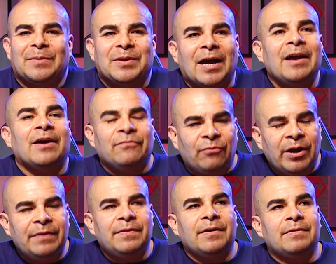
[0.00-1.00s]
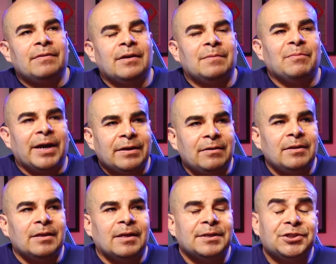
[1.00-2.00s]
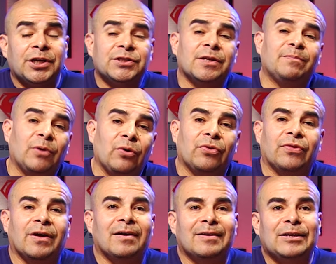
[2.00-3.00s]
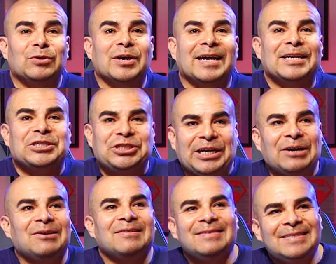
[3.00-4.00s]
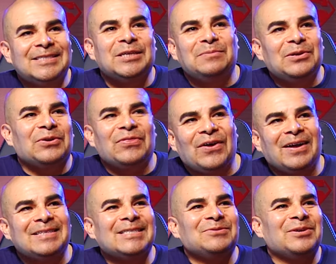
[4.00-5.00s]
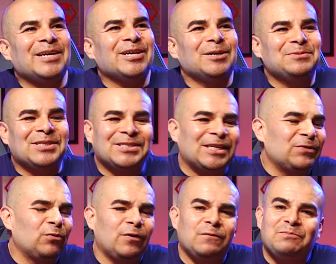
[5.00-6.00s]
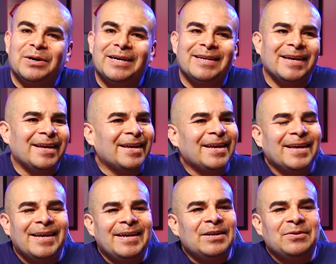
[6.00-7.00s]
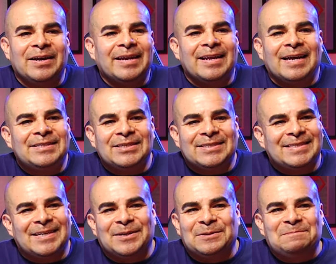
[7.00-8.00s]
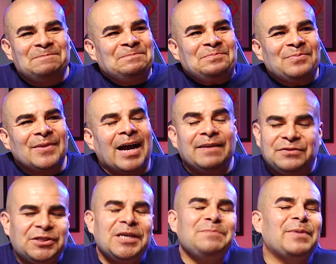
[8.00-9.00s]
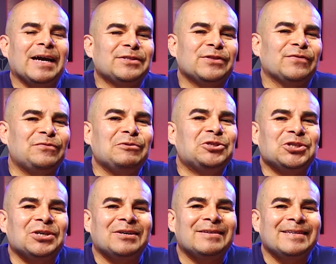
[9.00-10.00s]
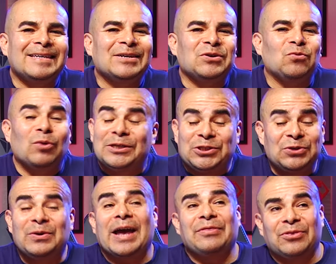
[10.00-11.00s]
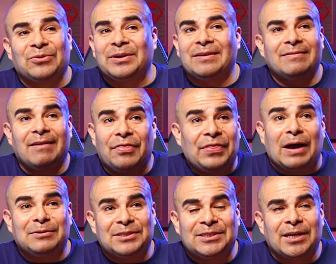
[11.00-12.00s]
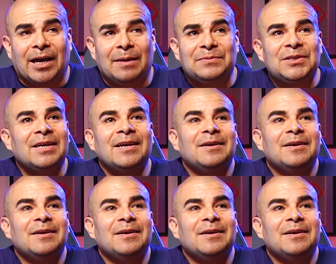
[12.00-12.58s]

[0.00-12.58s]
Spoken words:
I mean, I've read that Michael and Jason both, kind of share similar thoughts when it comes to Teen Wolf. But, again, I just, I've seen Back to the Future, 1, 2, and 3 1,000 times.